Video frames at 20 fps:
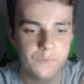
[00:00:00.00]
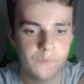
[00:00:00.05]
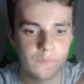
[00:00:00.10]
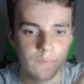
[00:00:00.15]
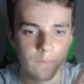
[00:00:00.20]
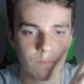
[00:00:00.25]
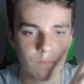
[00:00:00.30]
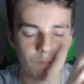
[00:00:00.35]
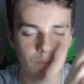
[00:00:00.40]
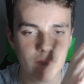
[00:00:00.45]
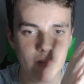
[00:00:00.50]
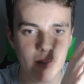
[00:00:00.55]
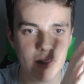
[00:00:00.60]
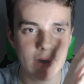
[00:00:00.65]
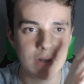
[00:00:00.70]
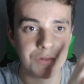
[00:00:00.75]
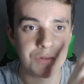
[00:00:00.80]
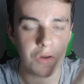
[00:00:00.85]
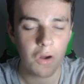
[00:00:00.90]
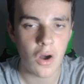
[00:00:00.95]

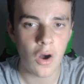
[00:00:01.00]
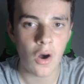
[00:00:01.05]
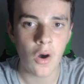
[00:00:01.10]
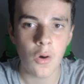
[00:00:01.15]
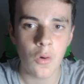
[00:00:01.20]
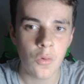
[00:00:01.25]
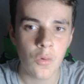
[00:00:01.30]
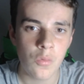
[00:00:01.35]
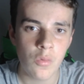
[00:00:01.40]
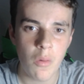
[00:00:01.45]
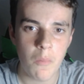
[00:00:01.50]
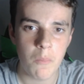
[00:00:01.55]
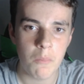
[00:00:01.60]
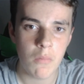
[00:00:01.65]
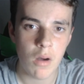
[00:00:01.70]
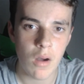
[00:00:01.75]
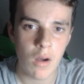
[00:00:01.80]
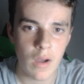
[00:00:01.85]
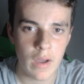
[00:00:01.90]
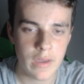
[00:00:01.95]
And oh
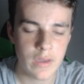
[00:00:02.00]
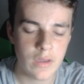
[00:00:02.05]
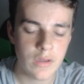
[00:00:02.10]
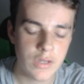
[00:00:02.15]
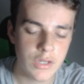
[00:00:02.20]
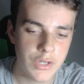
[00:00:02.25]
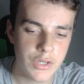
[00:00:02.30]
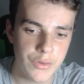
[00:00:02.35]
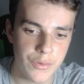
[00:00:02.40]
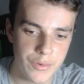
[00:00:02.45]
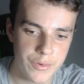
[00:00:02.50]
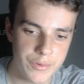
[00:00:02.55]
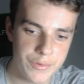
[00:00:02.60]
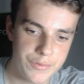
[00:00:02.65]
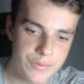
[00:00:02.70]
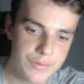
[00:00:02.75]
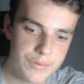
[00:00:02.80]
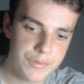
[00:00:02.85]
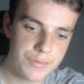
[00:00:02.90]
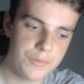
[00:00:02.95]
my god,
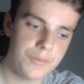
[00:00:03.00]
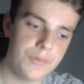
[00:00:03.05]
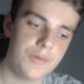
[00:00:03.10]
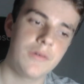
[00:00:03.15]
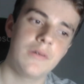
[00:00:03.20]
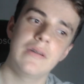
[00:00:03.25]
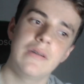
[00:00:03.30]
dude.